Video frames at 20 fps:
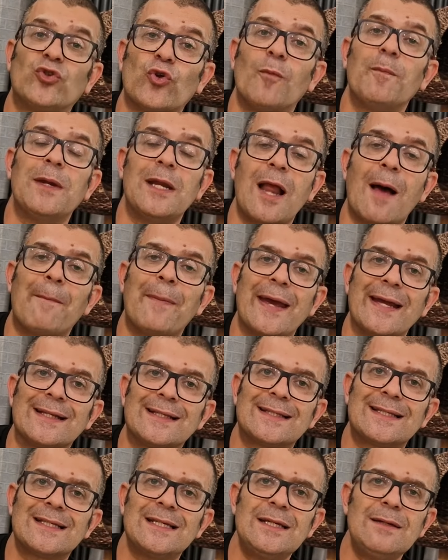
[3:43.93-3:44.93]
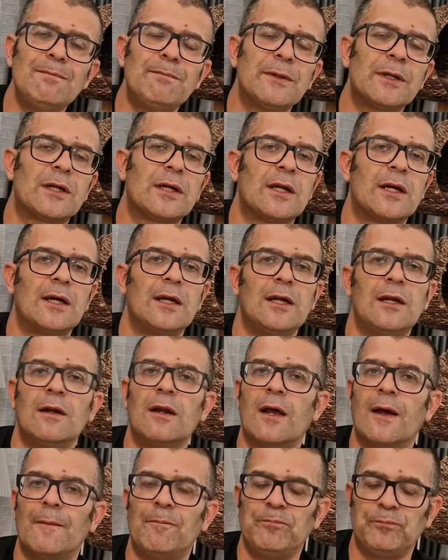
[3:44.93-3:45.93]
it sold 100,000
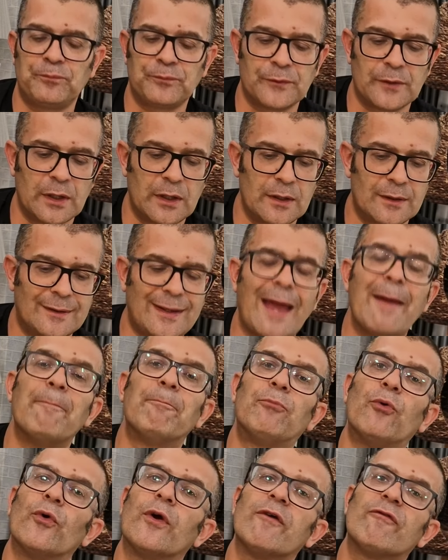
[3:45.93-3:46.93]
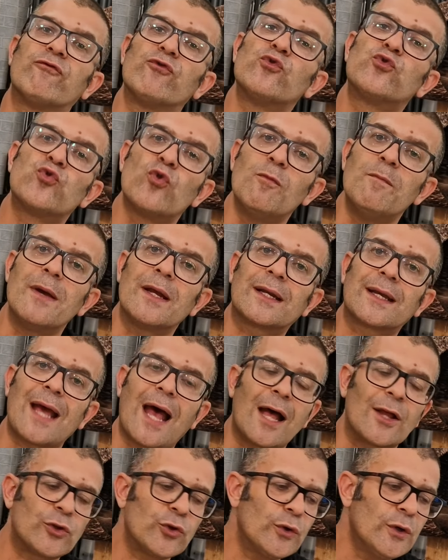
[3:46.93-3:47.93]
pieces for the time it was on the
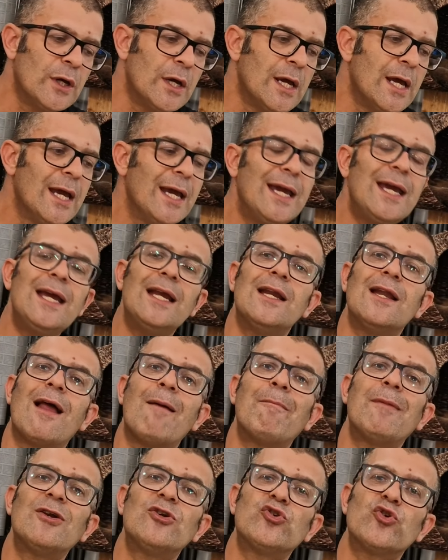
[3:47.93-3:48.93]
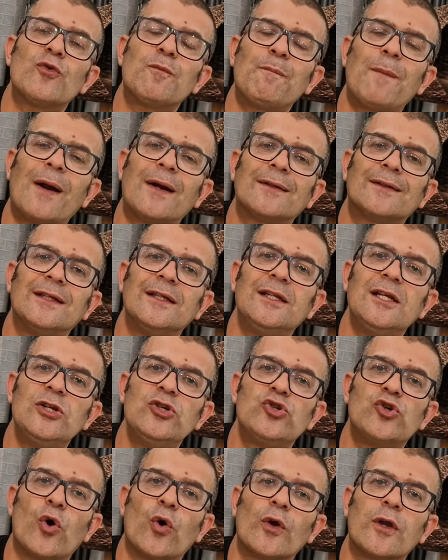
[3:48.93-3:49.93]
market, and most of the games
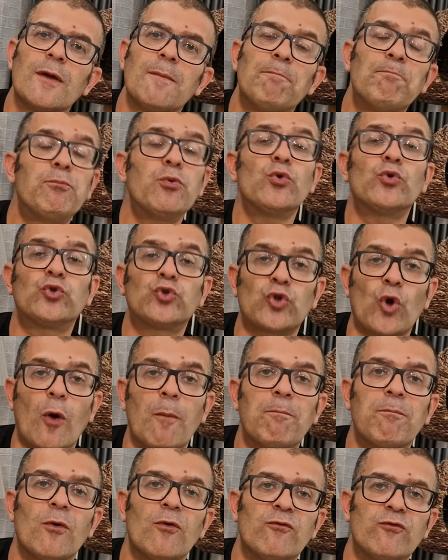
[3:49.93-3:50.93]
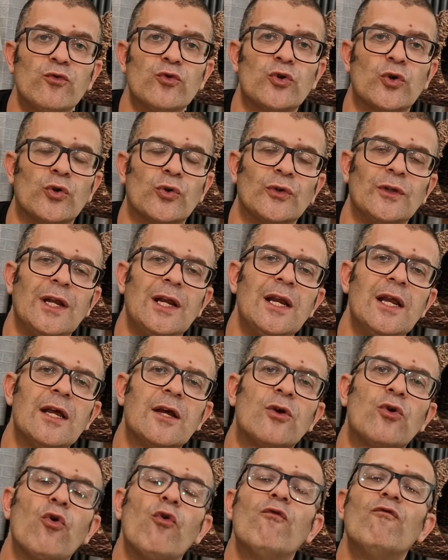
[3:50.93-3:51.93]
unfortunately were conversions for Friend
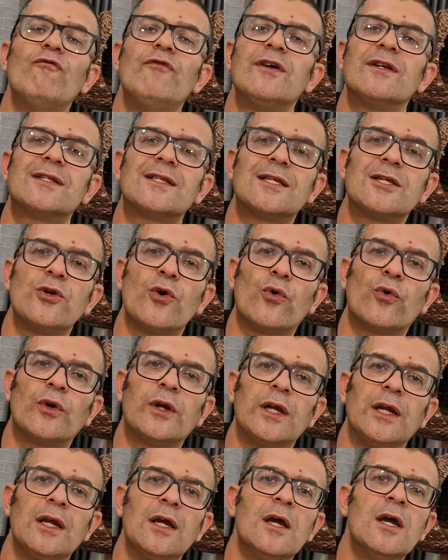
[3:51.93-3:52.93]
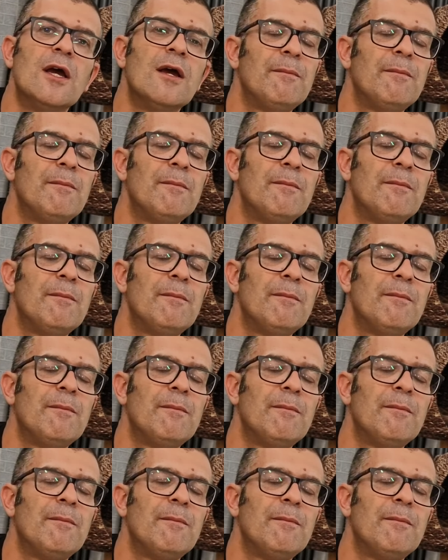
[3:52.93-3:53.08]
CD32,